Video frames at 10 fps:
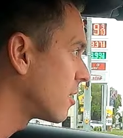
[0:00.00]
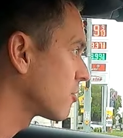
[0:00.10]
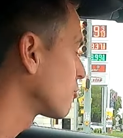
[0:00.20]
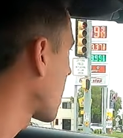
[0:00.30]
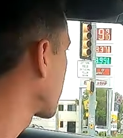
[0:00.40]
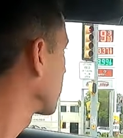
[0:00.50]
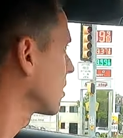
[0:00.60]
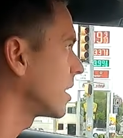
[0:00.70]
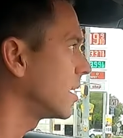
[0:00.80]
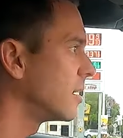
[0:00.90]

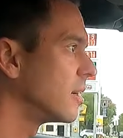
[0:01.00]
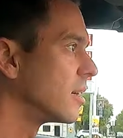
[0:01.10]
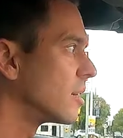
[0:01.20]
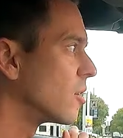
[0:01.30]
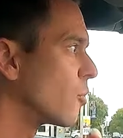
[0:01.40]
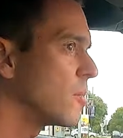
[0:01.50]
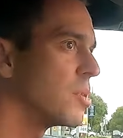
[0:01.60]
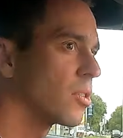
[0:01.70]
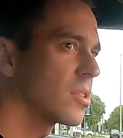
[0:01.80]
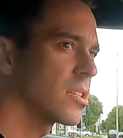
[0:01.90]
regularly, we
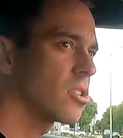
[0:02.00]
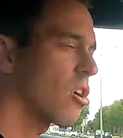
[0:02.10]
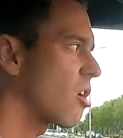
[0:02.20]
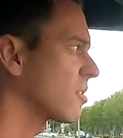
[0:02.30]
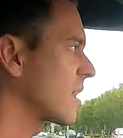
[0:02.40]
built this car